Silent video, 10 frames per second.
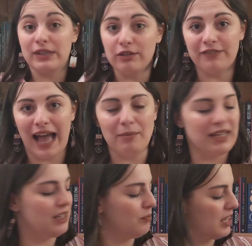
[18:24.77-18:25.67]
real
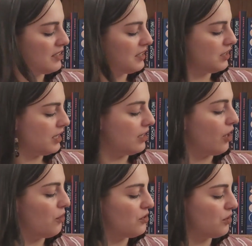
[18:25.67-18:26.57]
family, because it
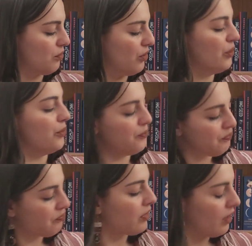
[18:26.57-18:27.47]
goes through
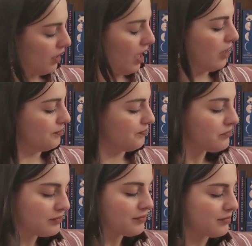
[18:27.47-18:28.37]

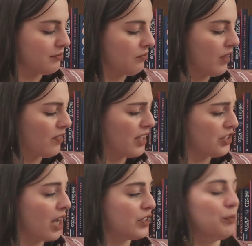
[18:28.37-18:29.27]
their
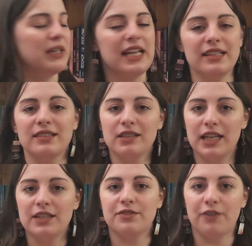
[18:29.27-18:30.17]
childhood, but
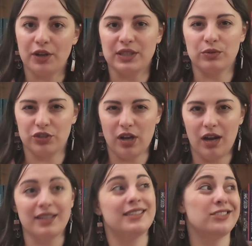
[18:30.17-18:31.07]
it's focusing on
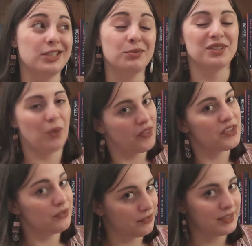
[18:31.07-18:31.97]
Charlotte, since she was the one that
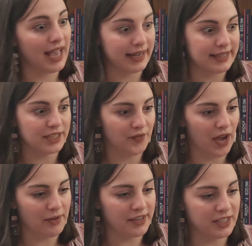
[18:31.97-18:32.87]
sadly
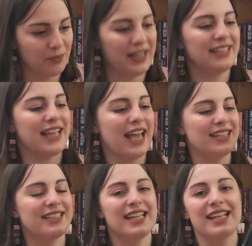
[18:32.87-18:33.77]
survived her siblings,
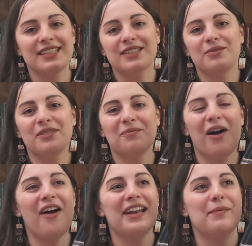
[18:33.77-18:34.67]
and it's
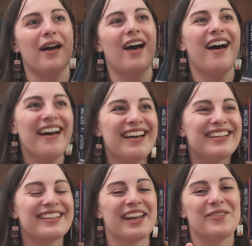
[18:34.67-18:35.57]
partly about
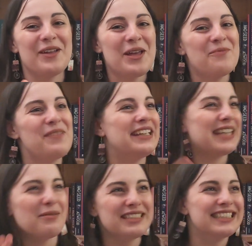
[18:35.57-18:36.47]
her kind of being
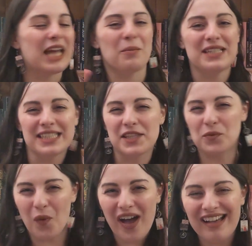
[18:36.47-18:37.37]
tempted to come into
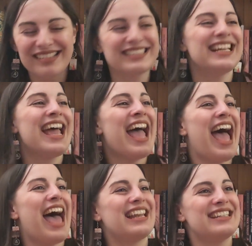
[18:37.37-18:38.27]
this world,
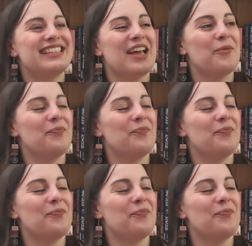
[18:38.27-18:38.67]
and